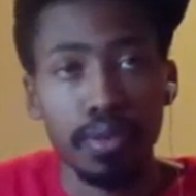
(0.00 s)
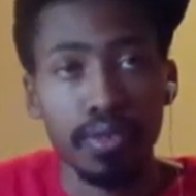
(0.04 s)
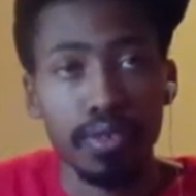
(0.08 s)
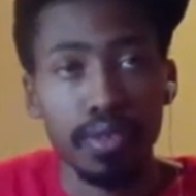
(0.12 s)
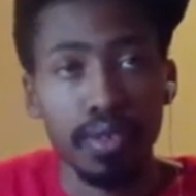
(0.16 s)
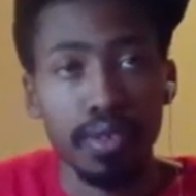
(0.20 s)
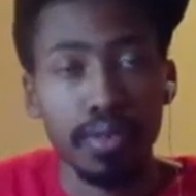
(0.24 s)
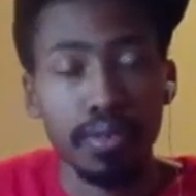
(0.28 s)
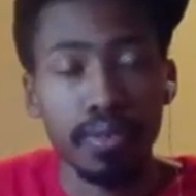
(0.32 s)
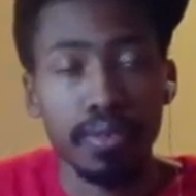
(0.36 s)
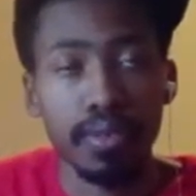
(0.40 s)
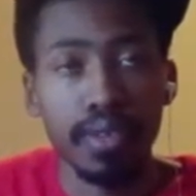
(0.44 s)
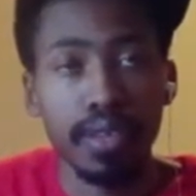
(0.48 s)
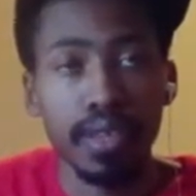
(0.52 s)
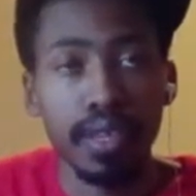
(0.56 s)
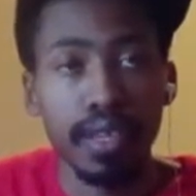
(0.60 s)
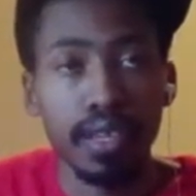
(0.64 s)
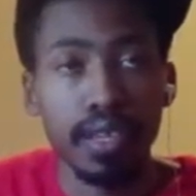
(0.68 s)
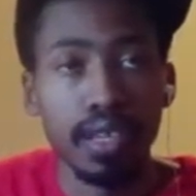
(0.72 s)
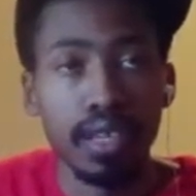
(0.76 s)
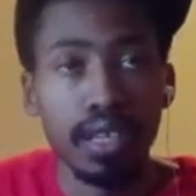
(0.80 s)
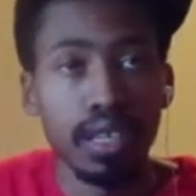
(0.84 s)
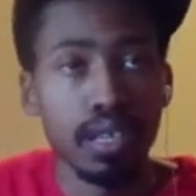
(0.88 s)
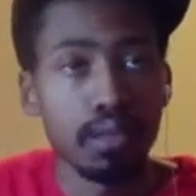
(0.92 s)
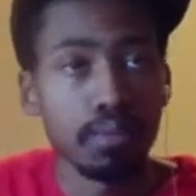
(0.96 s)
So,
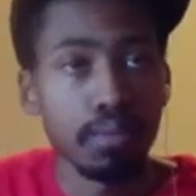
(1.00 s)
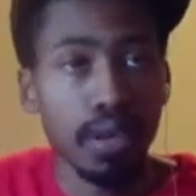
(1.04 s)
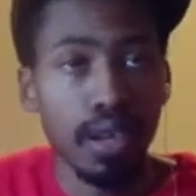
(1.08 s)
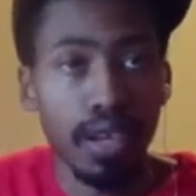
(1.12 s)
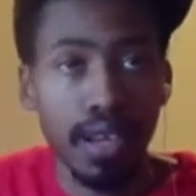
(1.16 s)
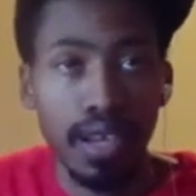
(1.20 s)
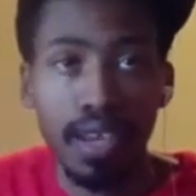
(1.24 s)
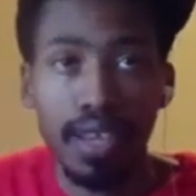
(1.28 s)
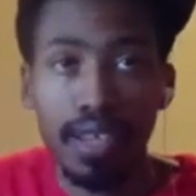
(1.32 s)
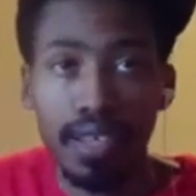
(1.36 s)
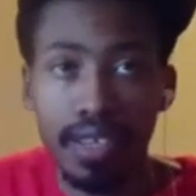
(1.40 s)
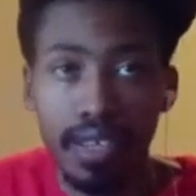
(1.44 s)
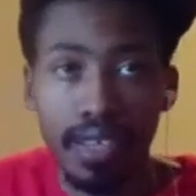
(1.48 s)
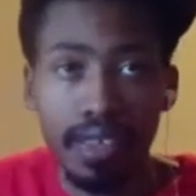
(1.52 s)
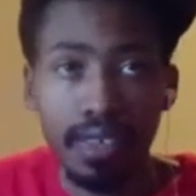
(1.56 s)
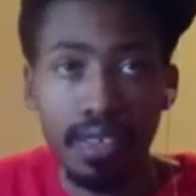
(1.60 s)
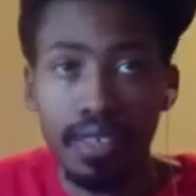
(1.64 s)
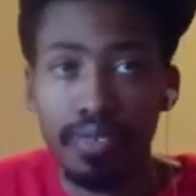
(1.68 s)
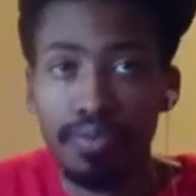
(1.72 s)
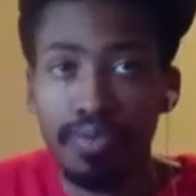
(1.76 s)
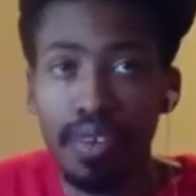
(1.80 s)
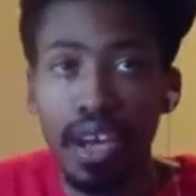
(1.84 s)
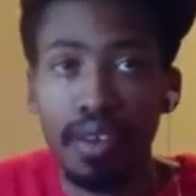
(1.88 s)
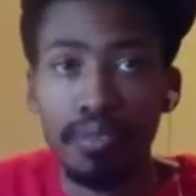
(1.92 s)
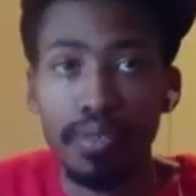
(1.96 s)
but I gotta get at
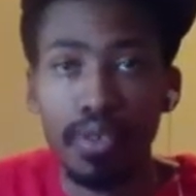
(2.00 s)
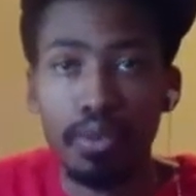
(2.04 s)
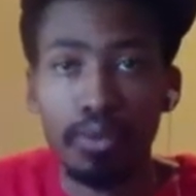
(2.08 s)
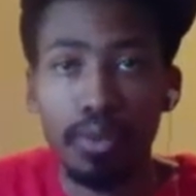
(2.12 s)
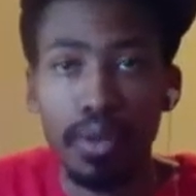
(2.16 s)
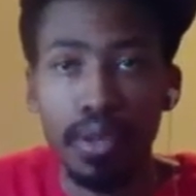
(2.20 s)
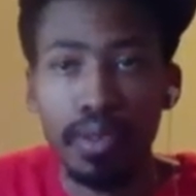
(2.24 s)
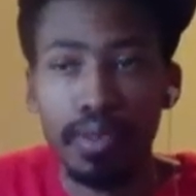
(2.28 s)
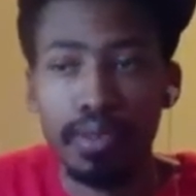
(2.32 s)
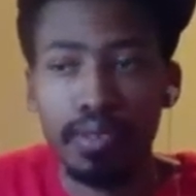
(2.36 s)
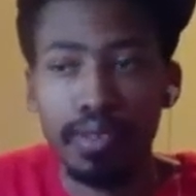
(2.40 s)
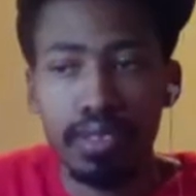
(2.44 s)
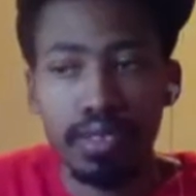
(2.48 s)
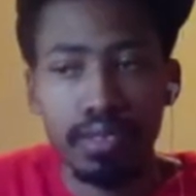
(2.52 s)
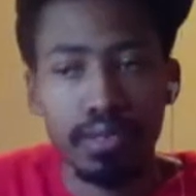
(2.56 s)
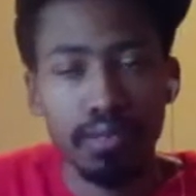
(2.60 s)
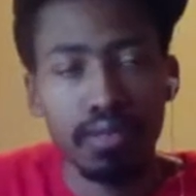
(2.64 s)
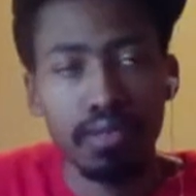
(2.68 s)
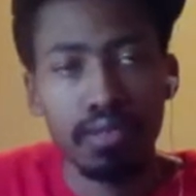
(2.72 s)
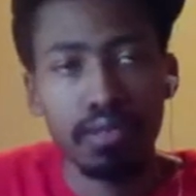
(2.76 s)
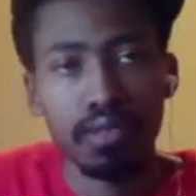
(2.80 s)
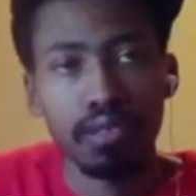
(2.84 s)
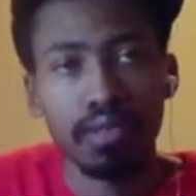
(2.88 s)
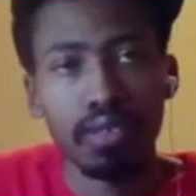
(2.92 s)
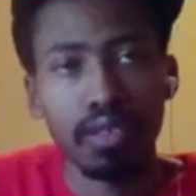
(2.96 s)
least 5 of you in.
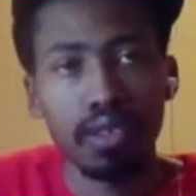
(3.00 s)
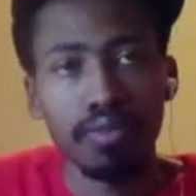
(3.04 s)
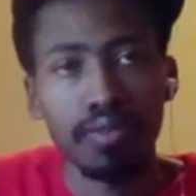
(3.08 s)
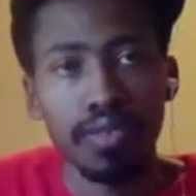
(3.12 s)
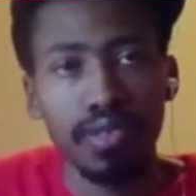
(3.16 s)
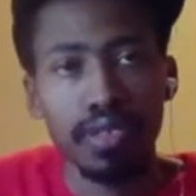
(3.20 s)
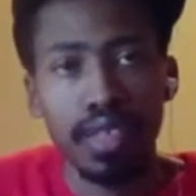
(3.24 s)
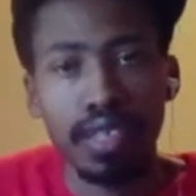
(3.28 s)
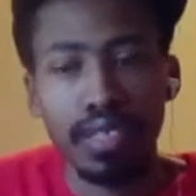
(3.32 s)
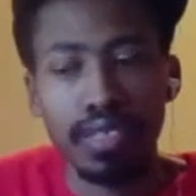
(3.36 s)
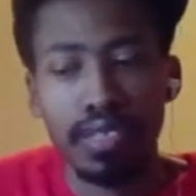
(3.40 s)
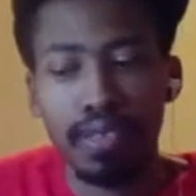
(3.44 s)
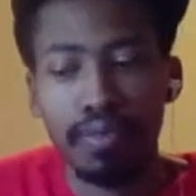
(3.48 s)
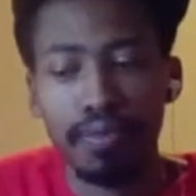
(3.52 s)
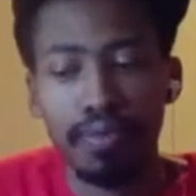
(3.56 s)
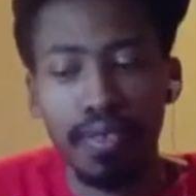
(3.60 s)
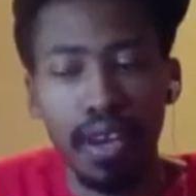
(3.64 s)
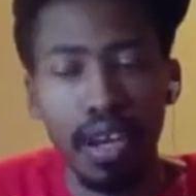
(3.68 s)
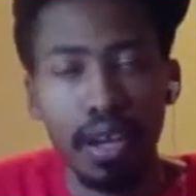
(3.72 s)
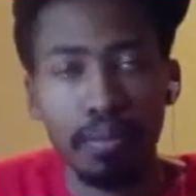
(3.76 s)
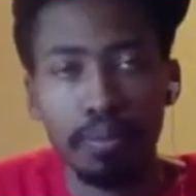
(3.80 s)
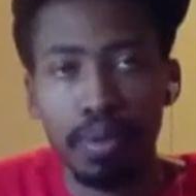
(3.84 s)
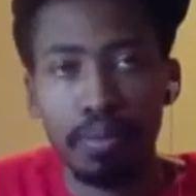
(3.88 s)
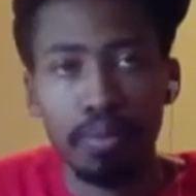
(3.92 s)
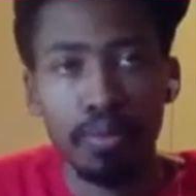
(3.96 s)
You know, if it's less than
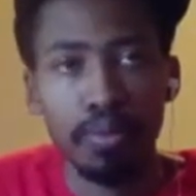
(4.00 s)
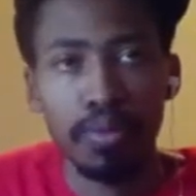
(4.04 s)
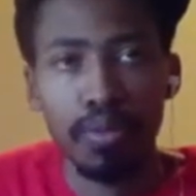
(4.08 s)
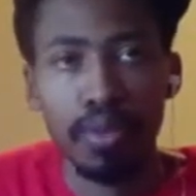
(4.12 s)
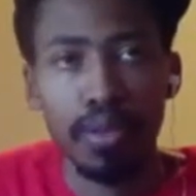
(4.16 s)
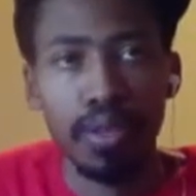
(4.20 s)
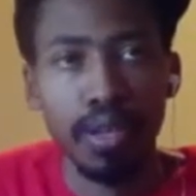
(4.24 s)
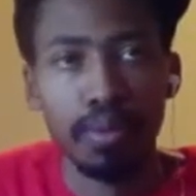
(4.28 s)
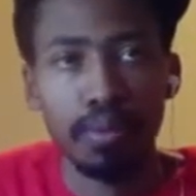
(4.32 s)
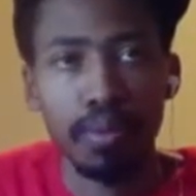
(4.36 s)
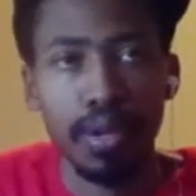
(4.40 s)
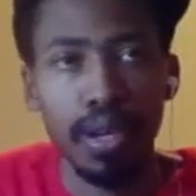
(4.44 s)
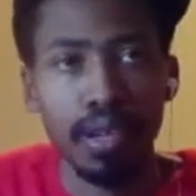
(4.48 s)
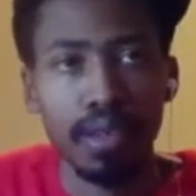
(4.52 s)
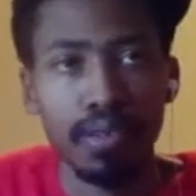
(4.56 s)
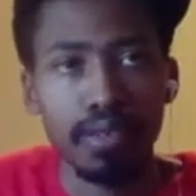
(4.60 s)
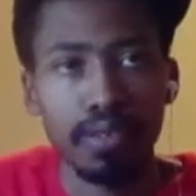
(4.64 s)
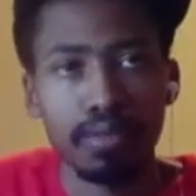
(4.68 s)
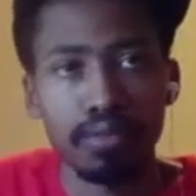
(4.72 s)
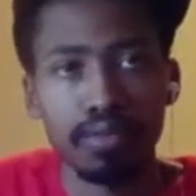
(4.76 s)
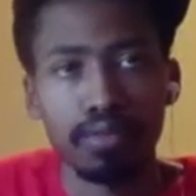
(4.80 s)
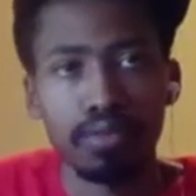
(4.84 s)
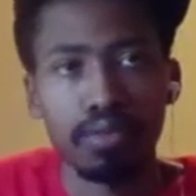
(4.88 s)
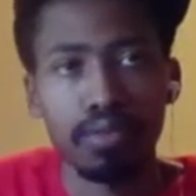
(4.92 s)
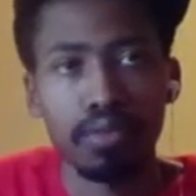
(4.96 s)
5 people, then I'm not
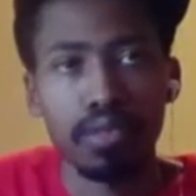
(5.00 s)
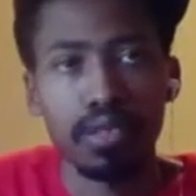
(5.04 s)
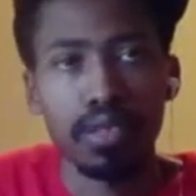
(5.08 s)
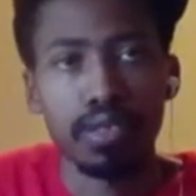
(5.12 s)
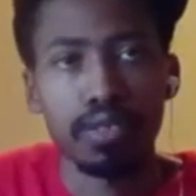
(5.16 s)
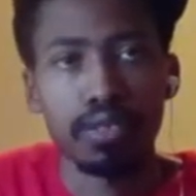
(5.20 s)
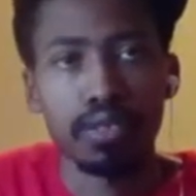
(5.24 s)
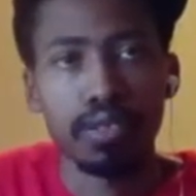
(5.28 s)
doing it.